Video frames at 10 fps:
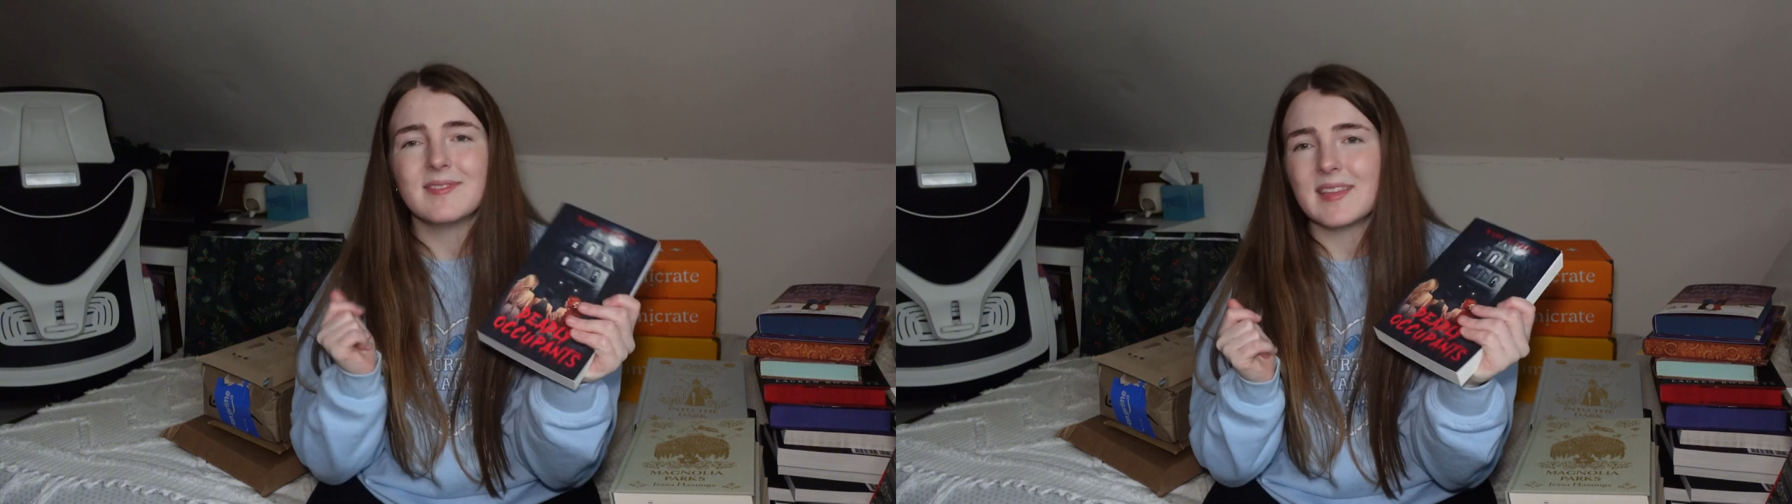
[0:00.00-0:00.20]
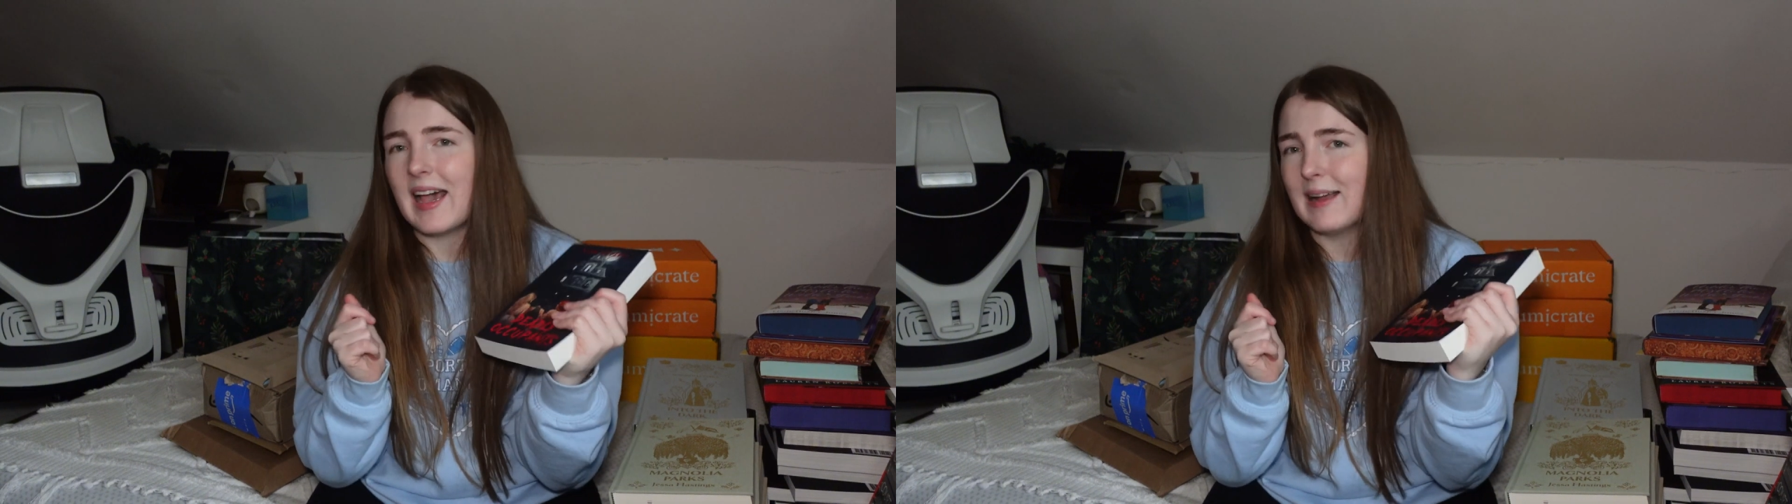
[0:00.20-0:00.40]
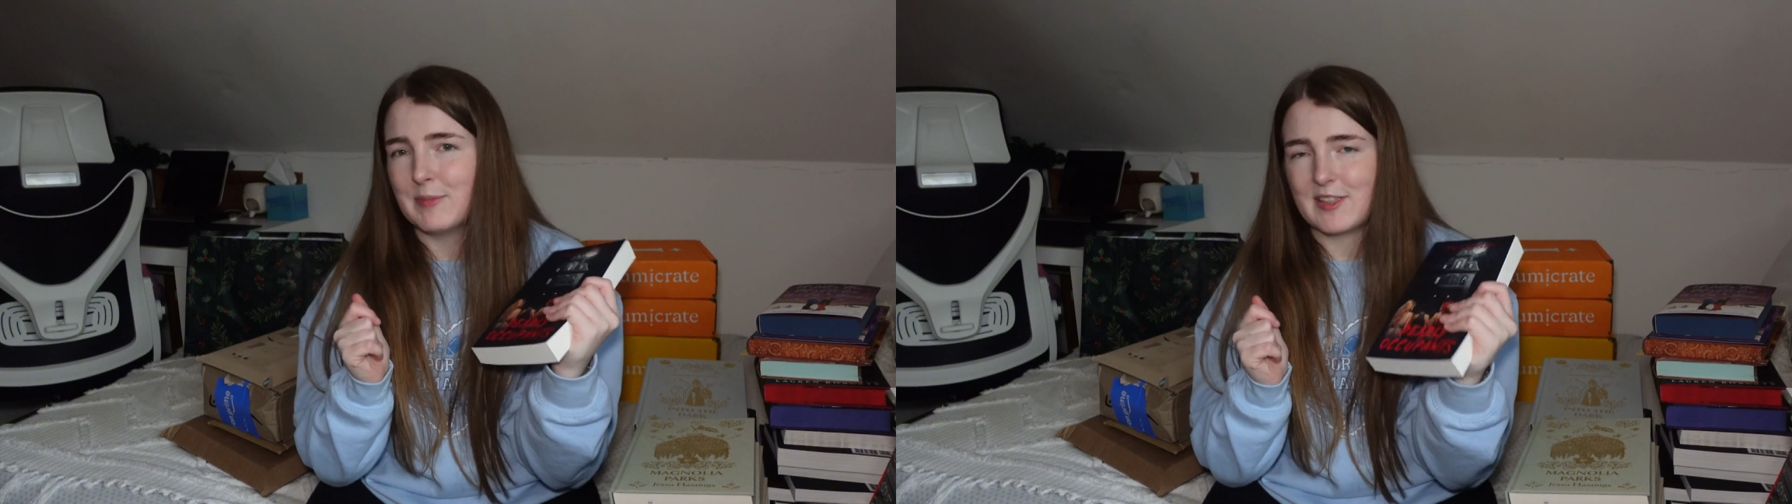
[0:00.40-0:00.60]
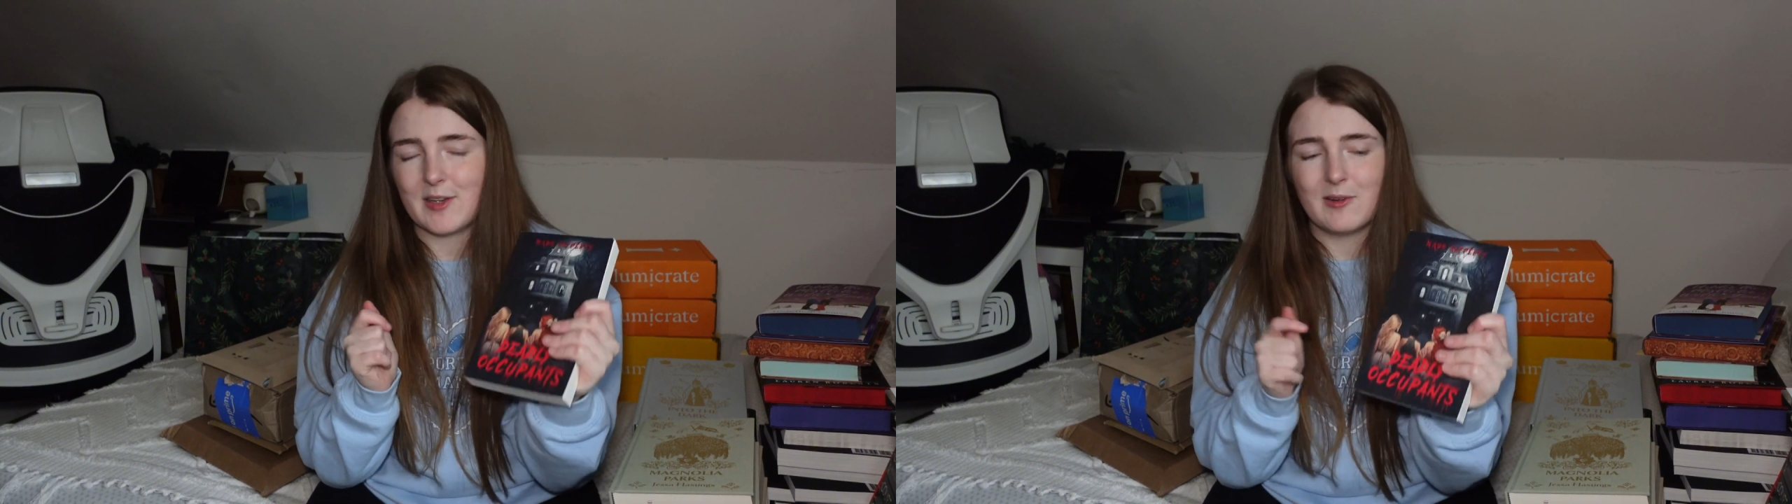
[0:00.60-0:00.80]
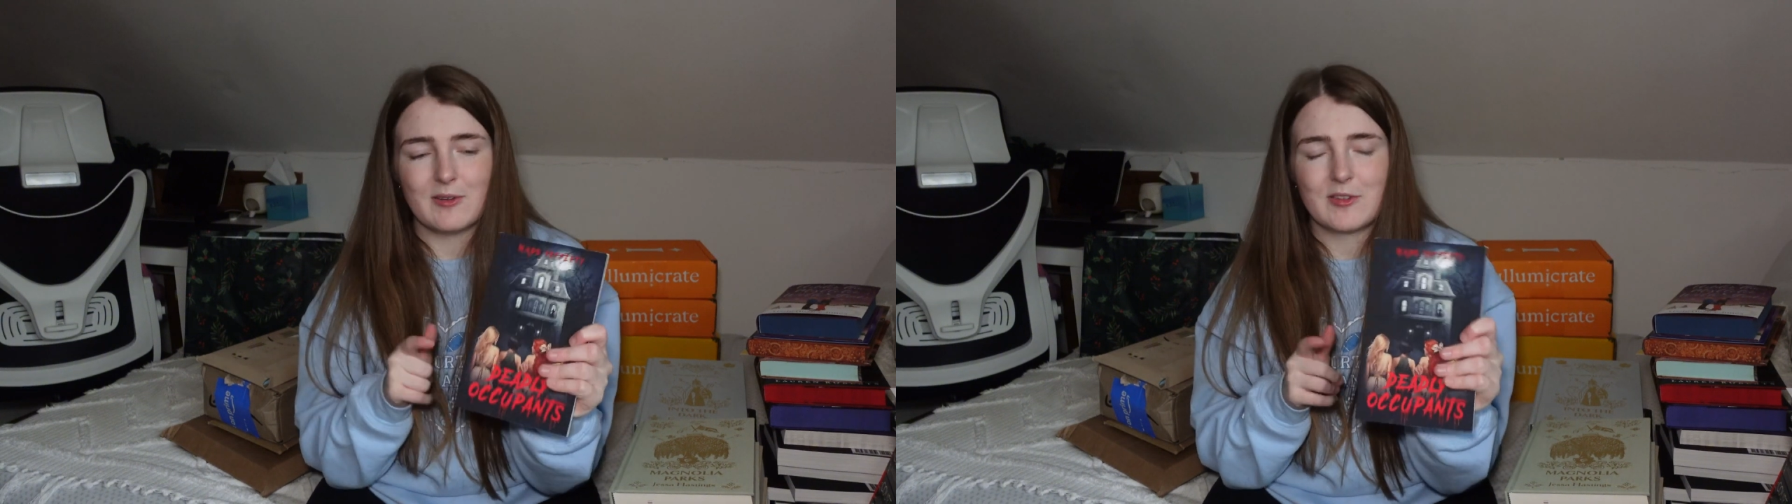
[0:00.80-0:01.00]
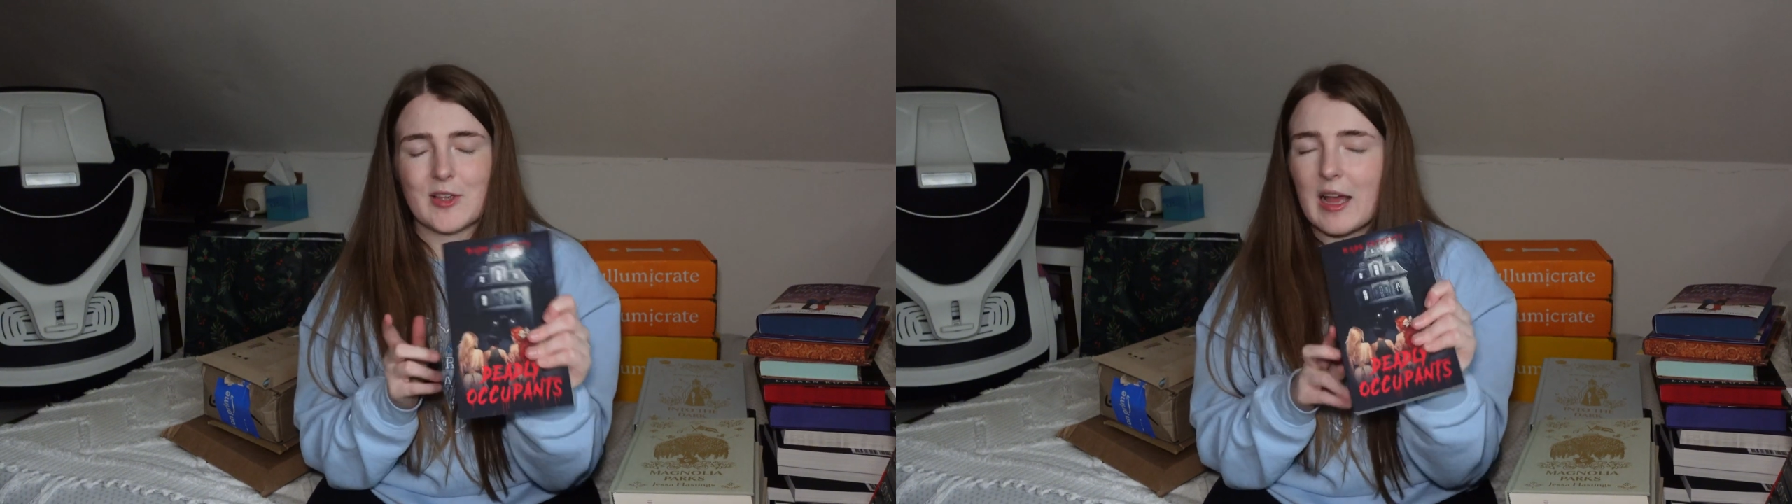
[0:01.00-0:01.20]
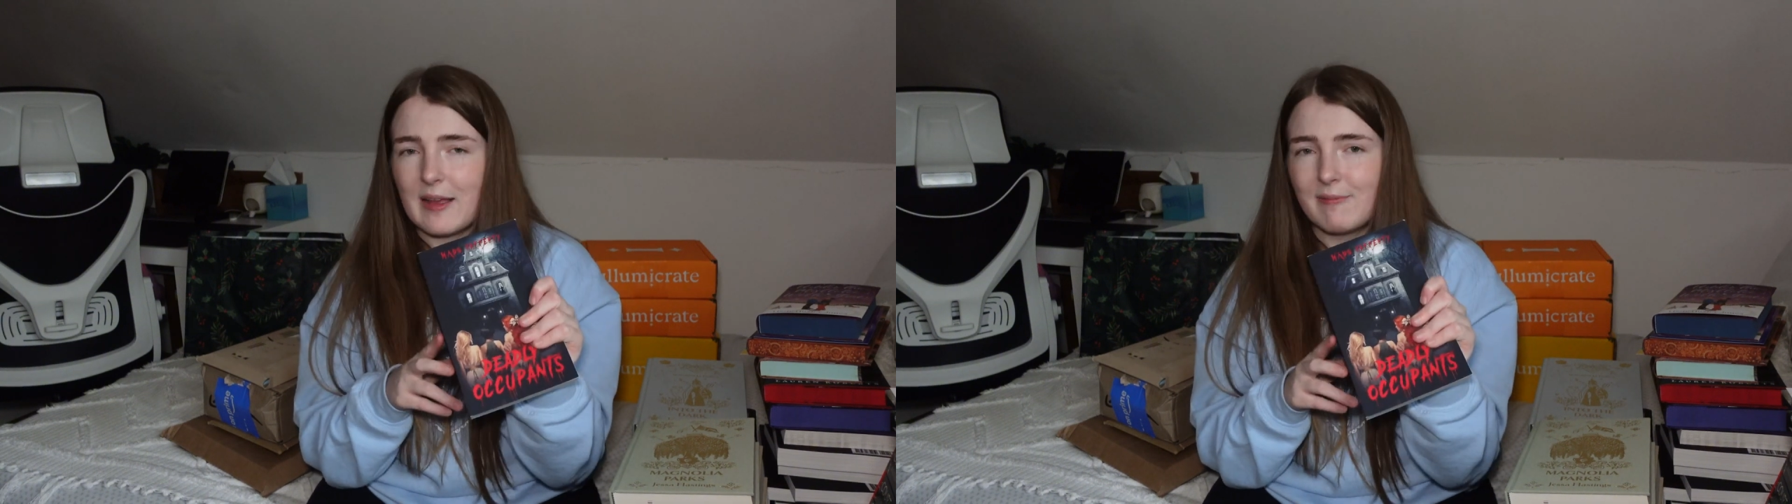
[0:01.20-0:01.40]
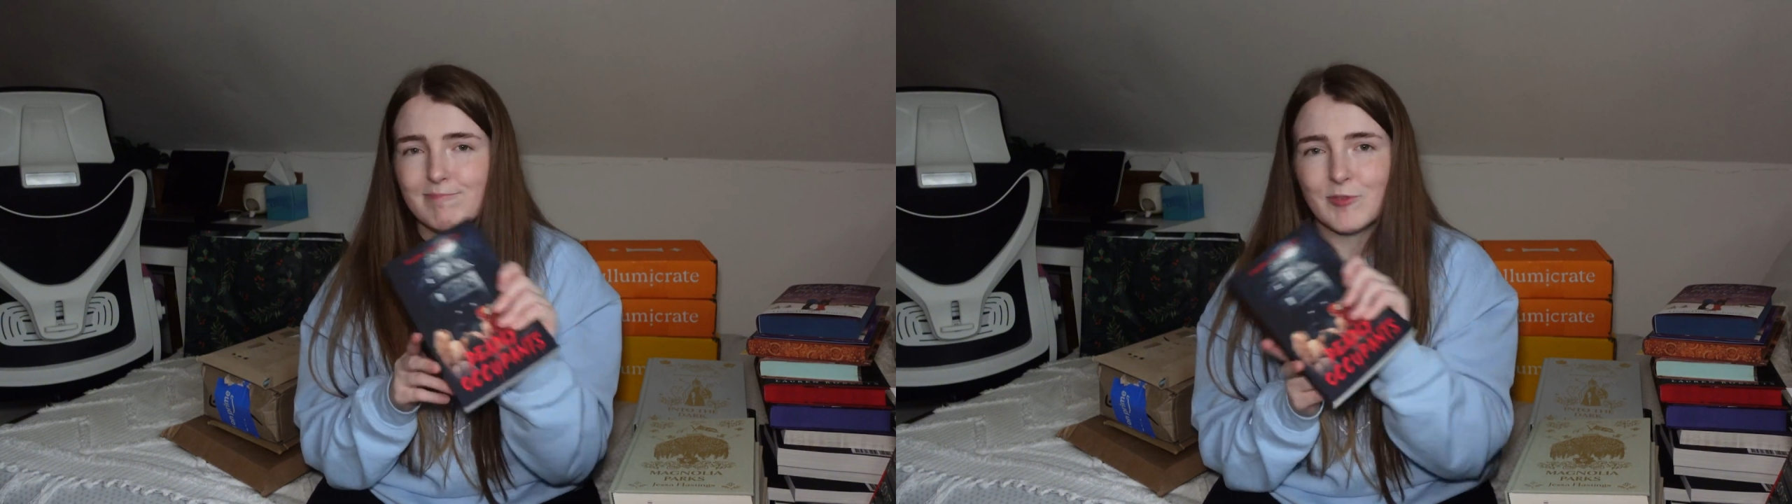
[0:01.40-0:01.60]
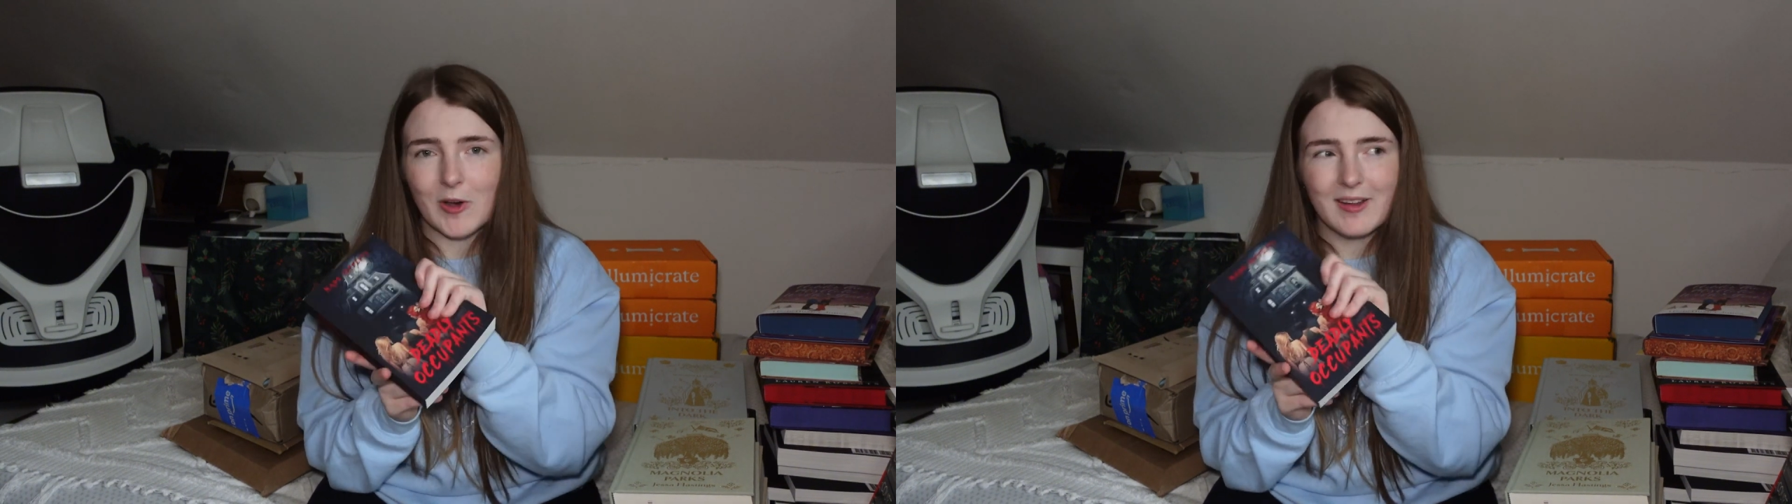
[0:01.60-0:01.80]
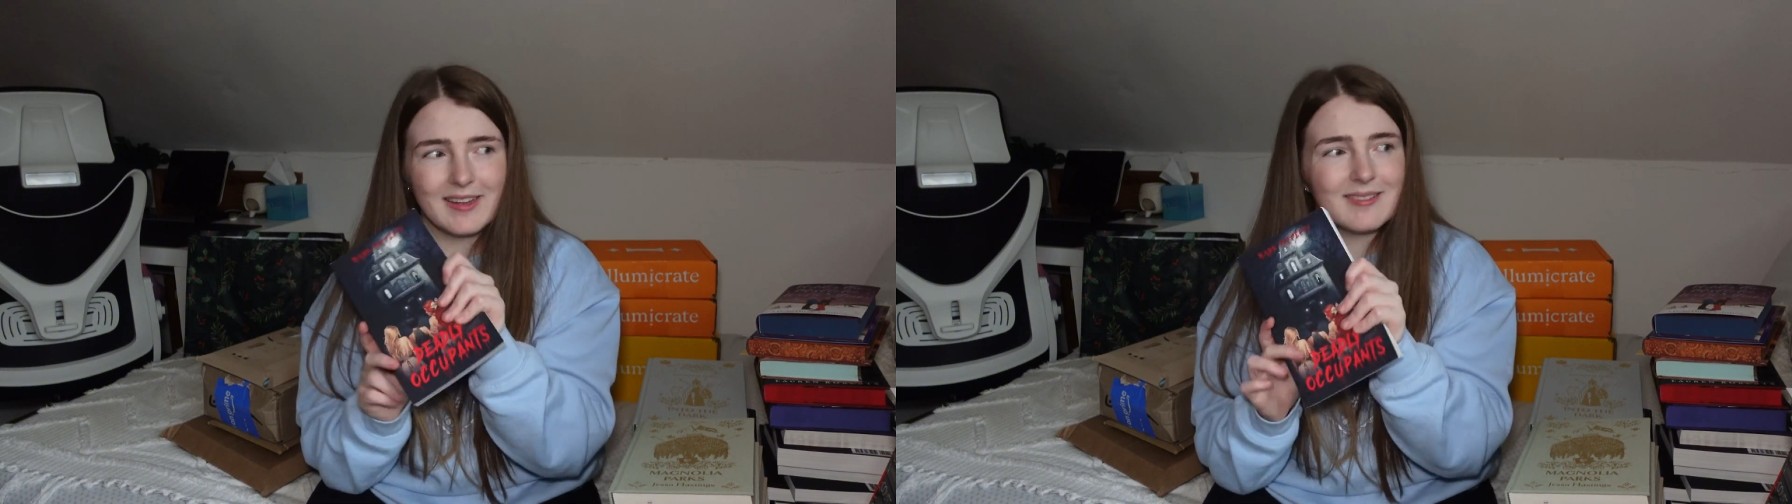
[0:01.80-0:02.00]
that had me sold, so I
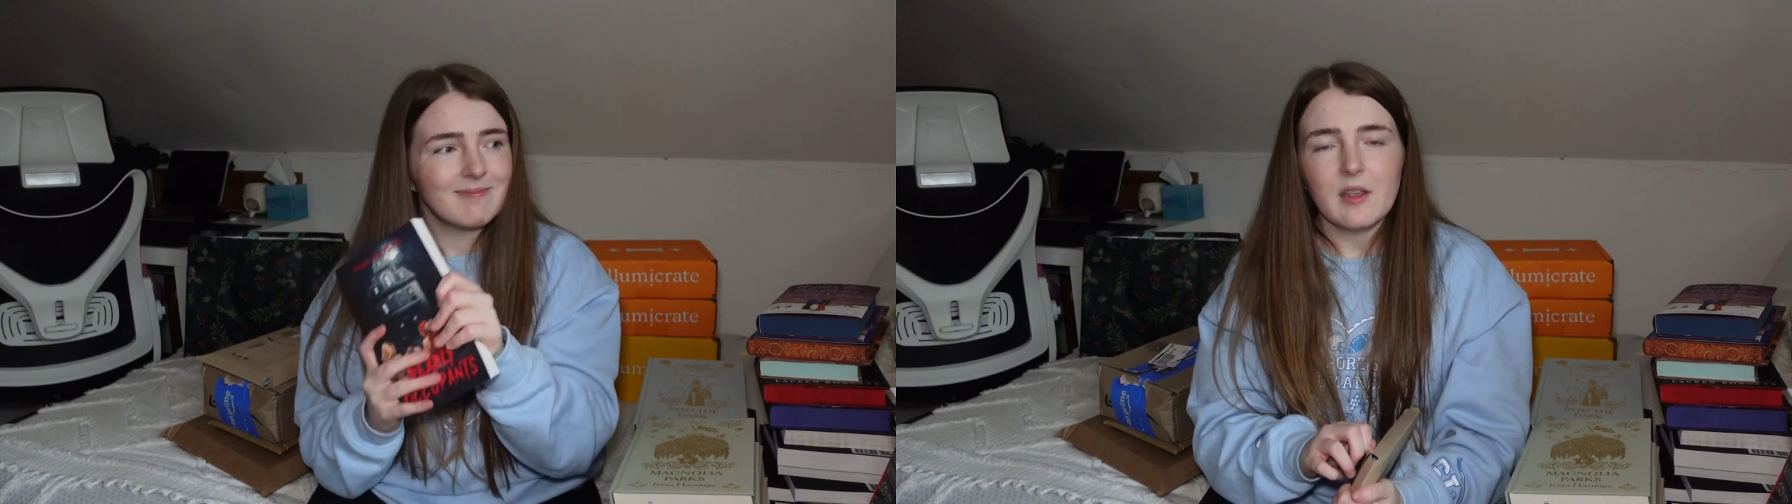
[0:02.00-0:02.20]
got it.